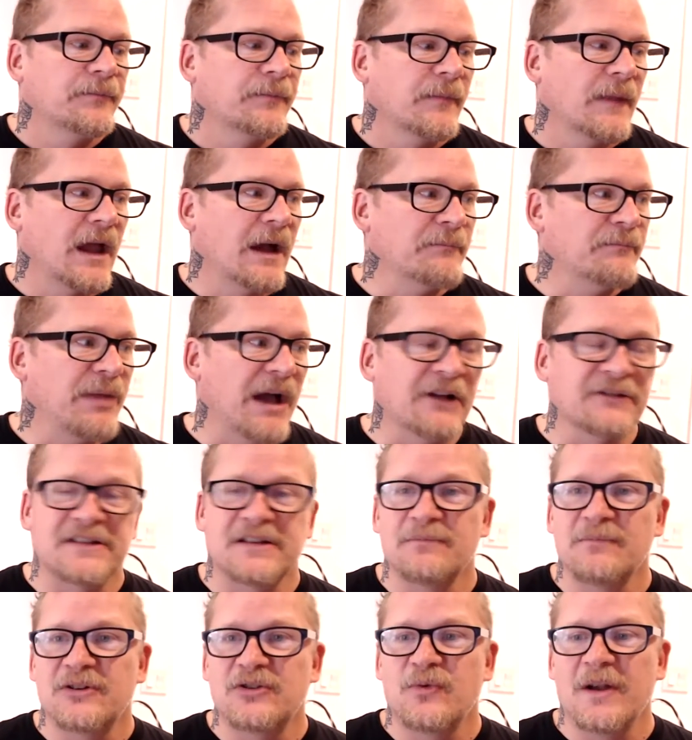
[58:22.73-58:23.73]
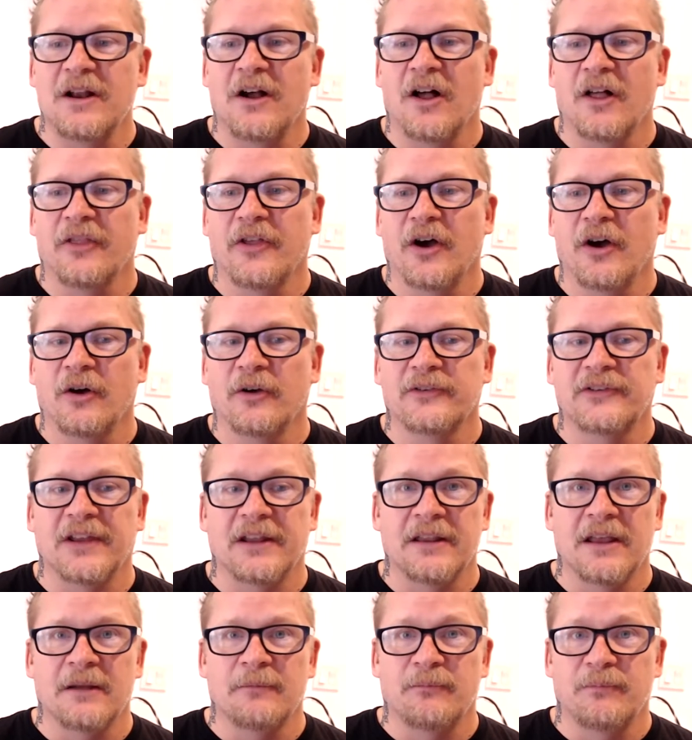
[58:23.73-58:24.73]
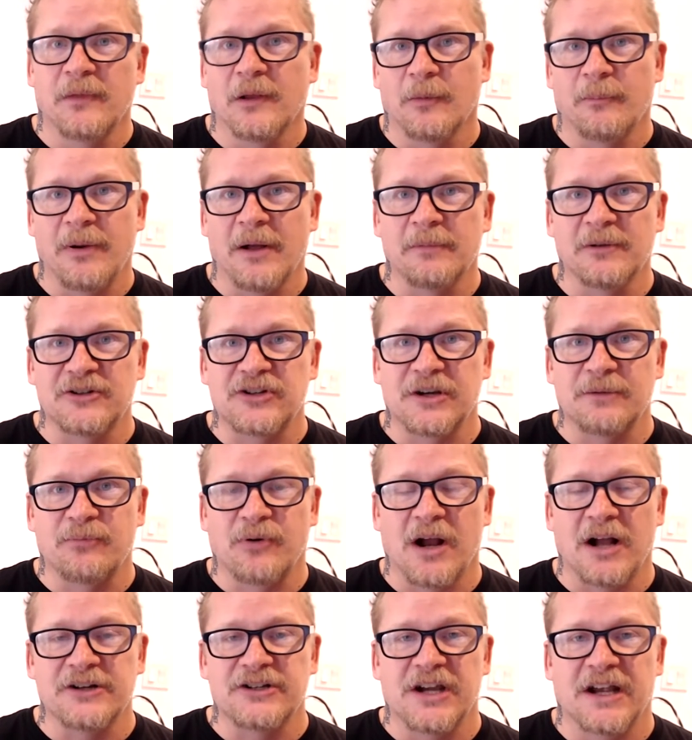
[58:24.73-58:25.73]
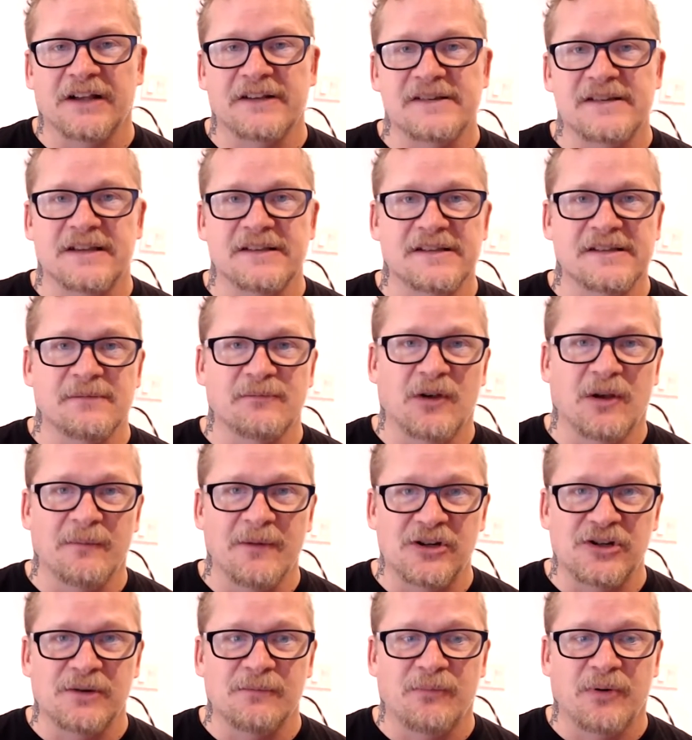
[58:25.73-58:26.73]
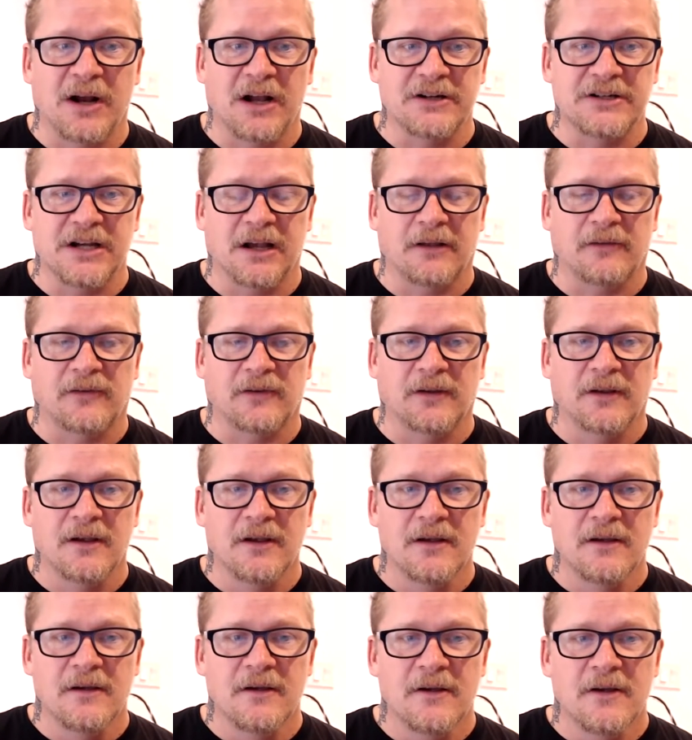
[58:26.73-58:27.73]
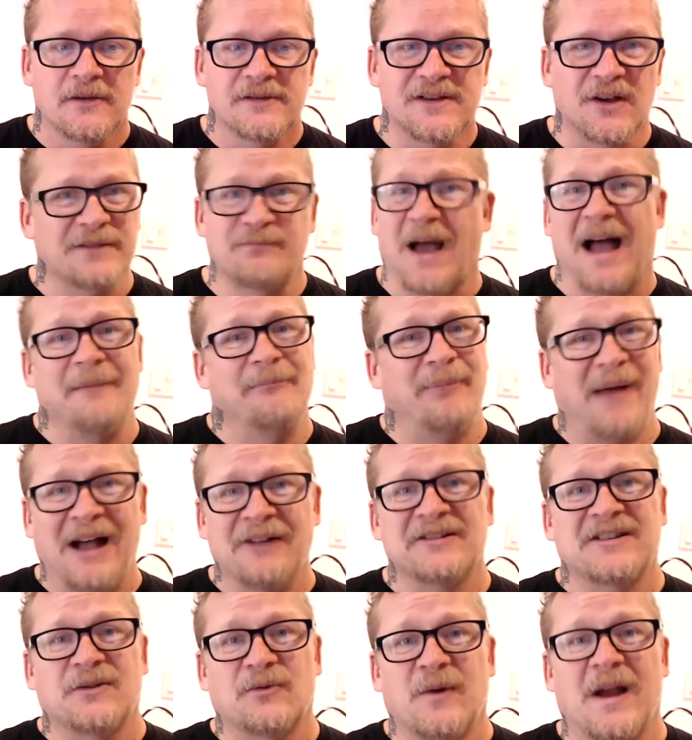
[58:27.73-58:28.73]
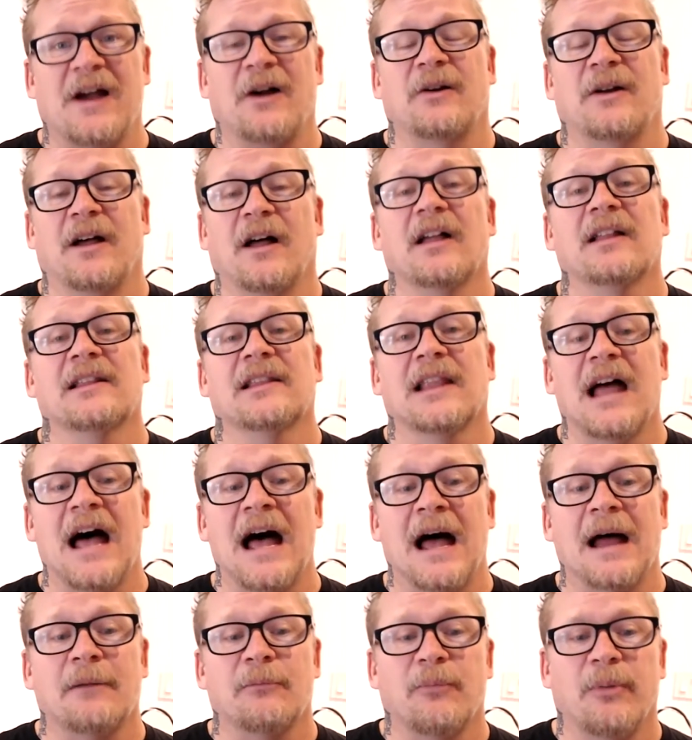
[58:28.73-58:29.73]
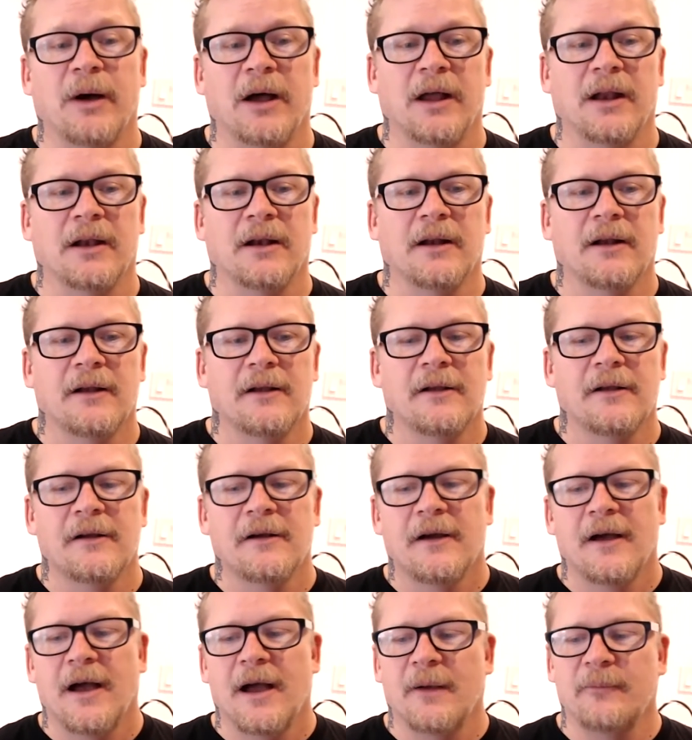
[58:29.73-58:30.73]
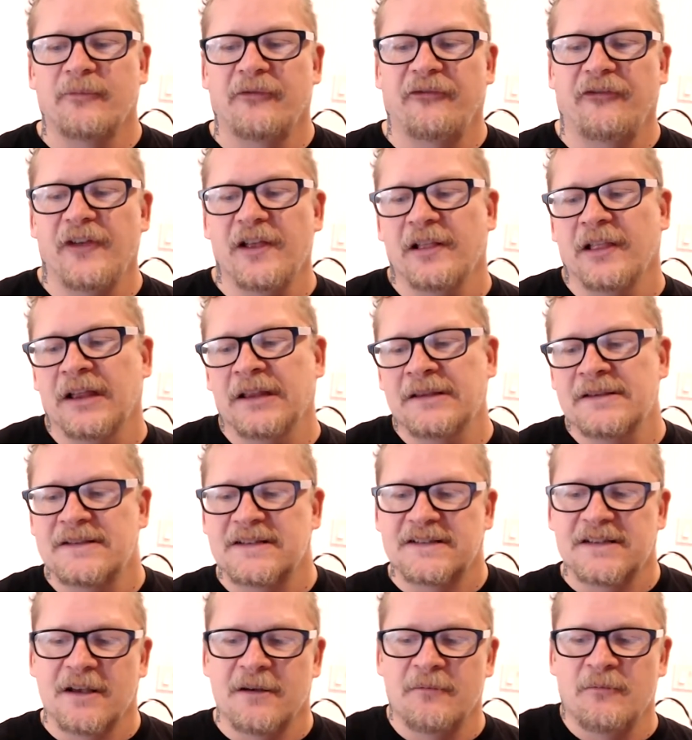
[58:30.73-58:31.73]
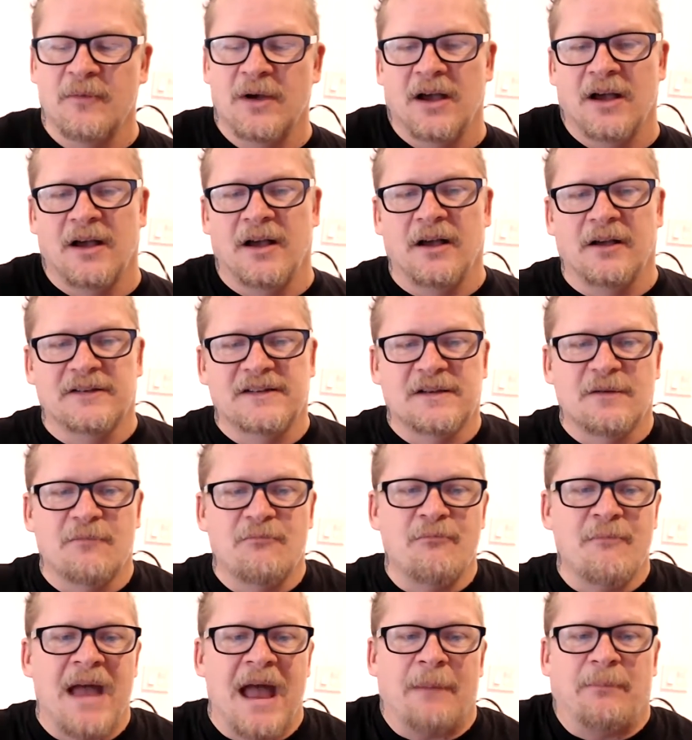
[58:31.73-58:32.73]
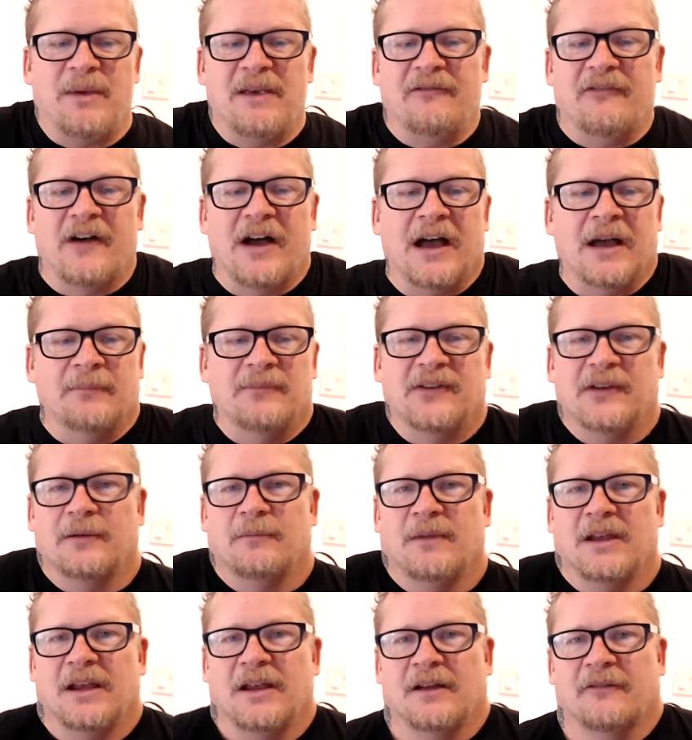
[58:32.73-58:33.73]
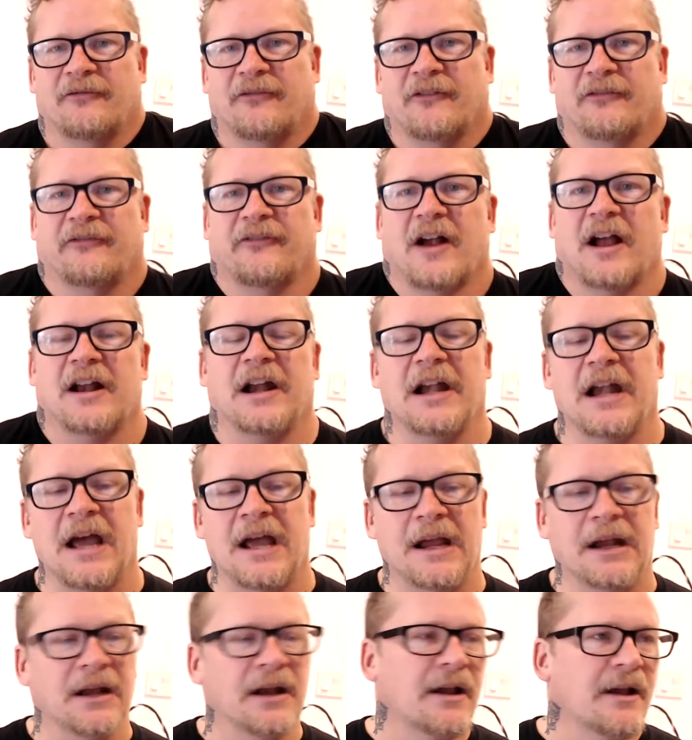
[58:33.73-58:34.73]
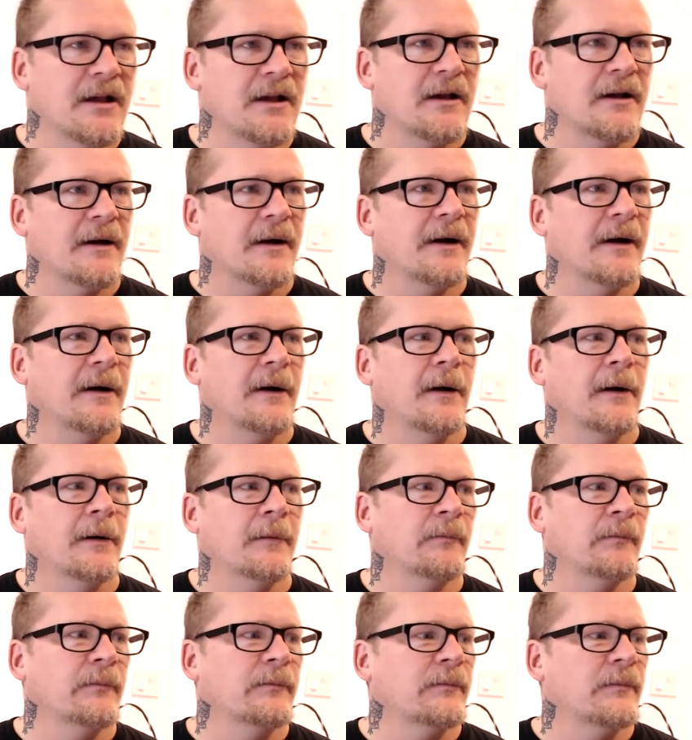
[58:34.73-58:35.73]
I'm bouncing between all those and then little publishing projects and some commission projects. So I, I bounce around a lot, but I'm feeling some uh, some mappy vibes in me for Friday night. Um,